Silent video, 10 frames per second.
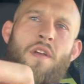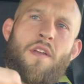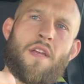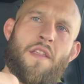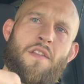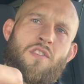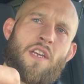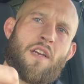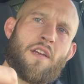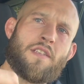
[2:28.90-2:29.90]
Yeah, there's
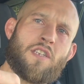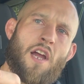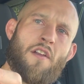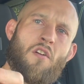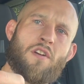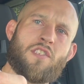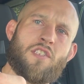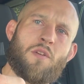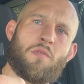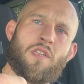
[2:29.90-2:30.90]
like, it's kind of hard to
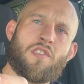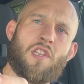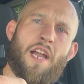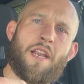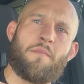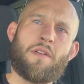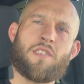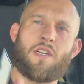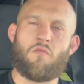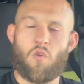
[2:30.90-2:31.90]
see with this lighting, but it's
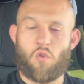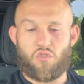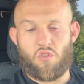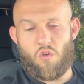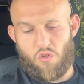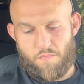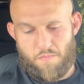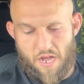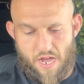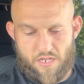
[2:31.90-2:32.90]
like a rose gold
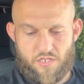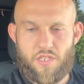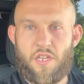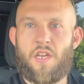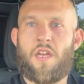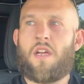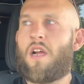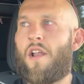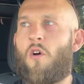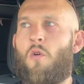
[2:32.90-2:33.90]
box.
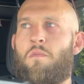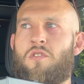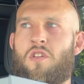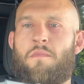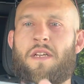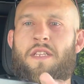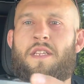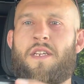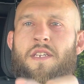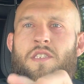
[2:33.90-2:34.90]
Kind of opens up like
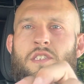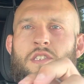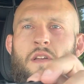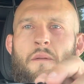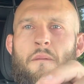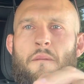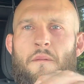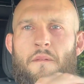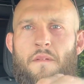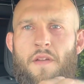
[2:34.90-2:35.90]
this.
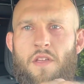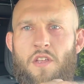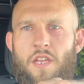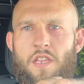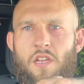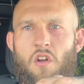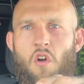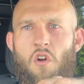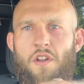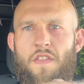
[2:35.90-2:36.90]
You get the
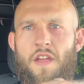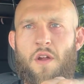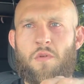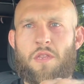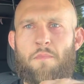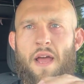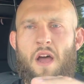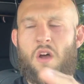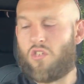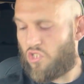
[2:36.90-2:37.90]
card in there with the
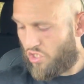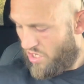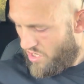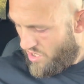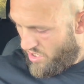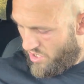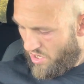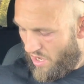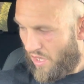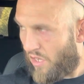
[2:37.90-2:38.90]
pouch.
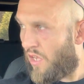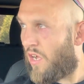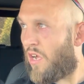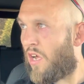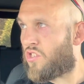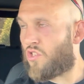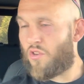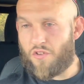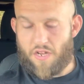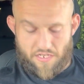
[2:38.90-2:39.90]
I'll, uh, I'll show
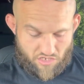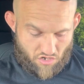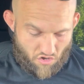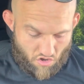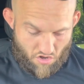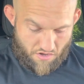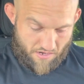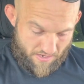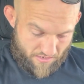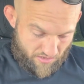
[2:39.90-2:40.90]
you guys the card
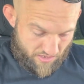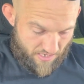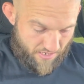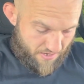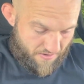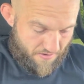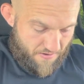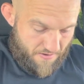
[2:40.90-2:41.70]
in a second.